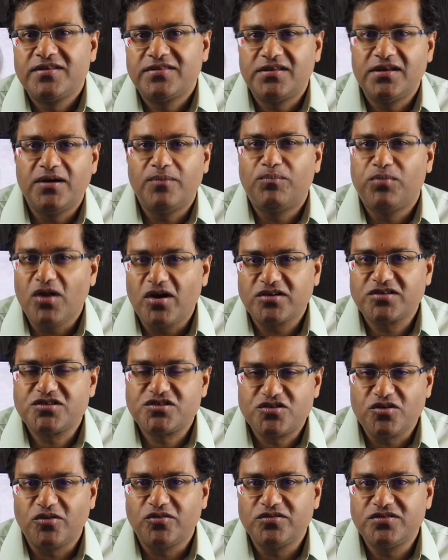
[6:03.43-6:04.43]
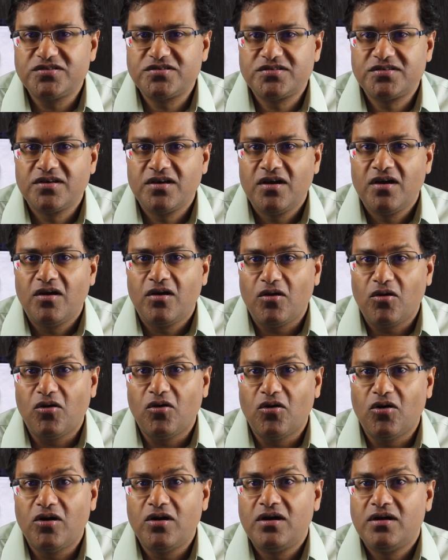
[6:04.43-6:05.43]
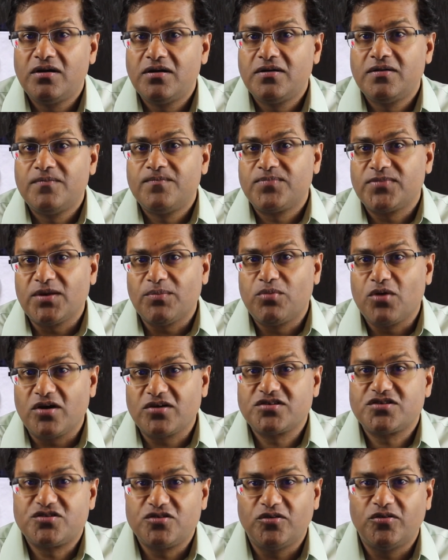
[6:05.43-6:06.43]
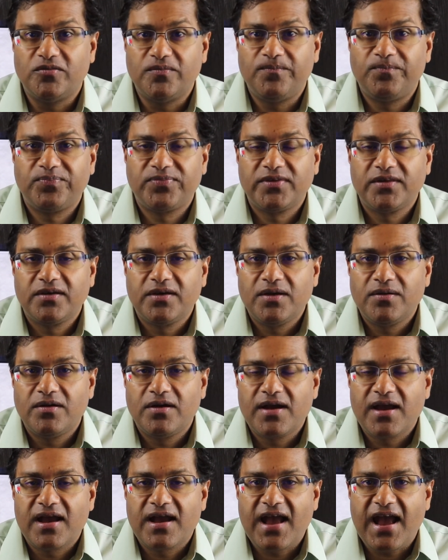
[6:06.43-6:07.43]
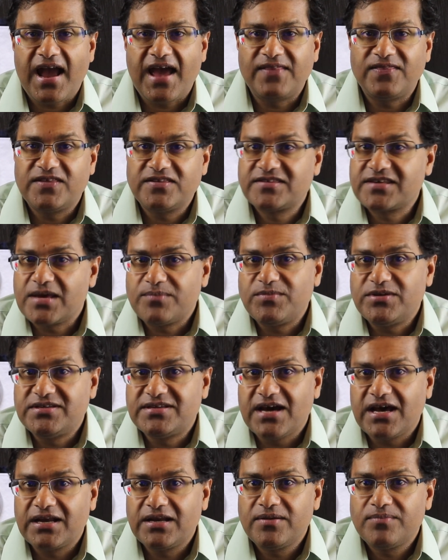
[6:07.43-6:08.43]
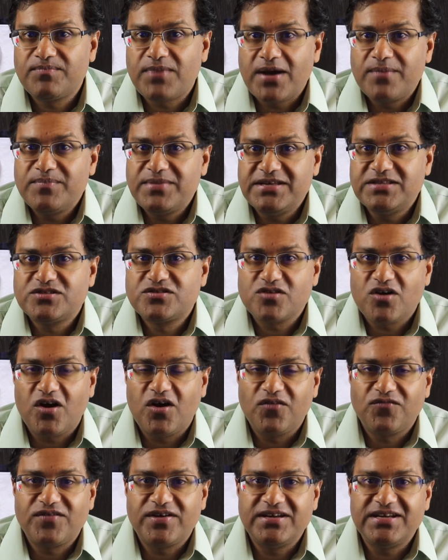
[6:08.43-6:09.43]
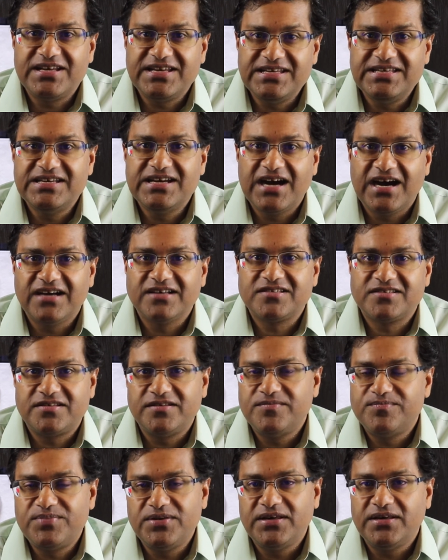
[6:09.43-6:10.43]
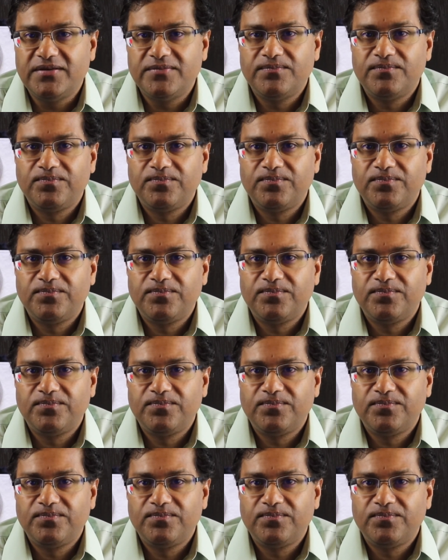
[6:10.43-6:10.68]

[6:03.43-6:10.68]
the blocked stones or the blocked stone. And this can be done by means of an ERCP.